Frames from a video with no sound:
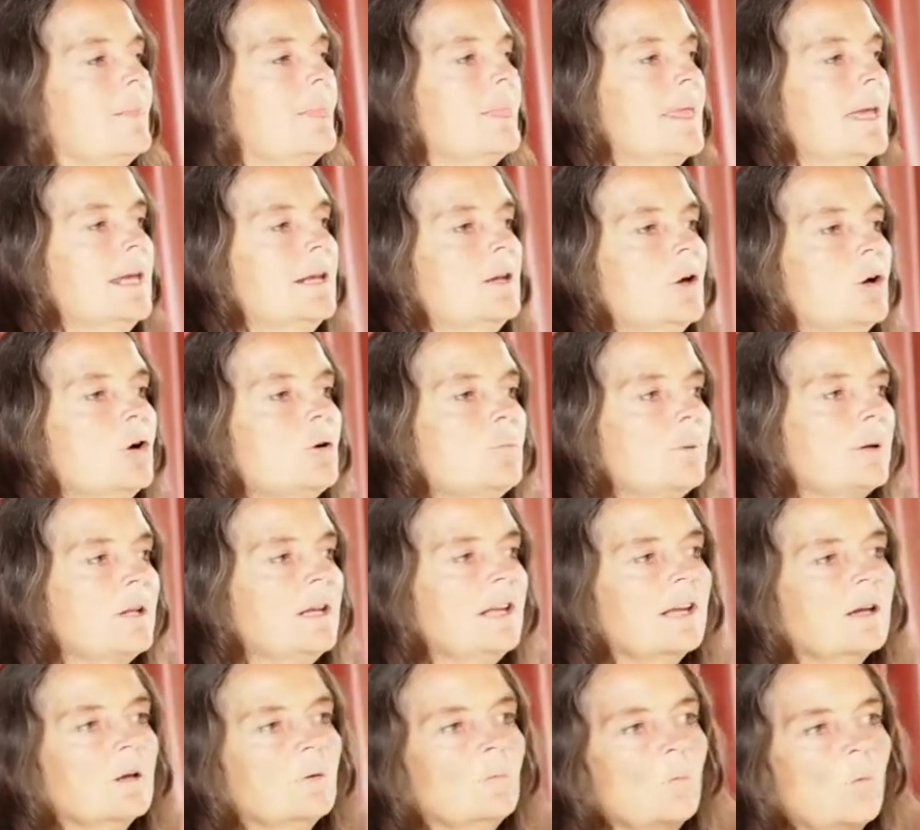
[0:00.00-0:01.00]
In
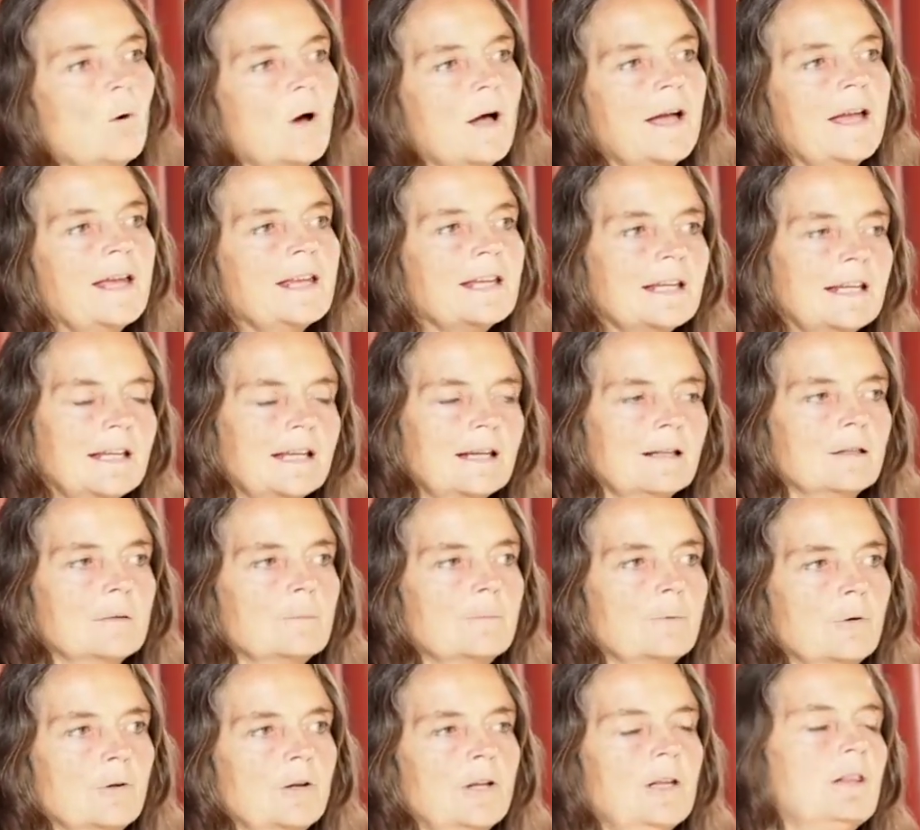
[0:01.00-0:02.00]
opening and widening
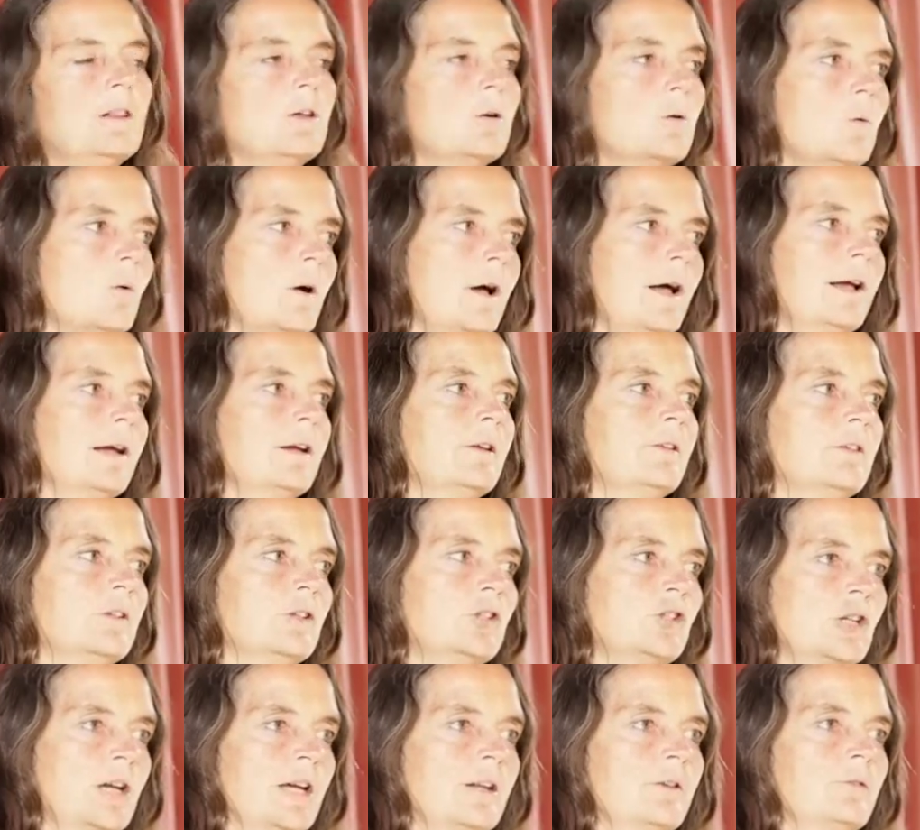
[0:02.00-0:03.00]
the body, the huang and the
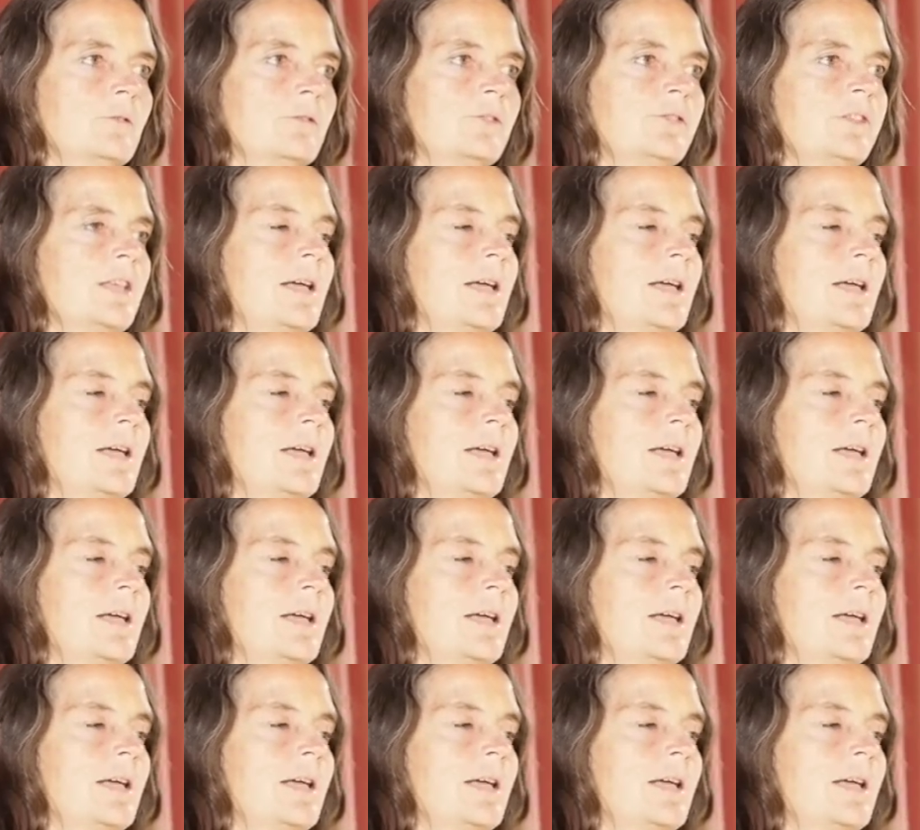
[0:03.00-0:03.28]
channels,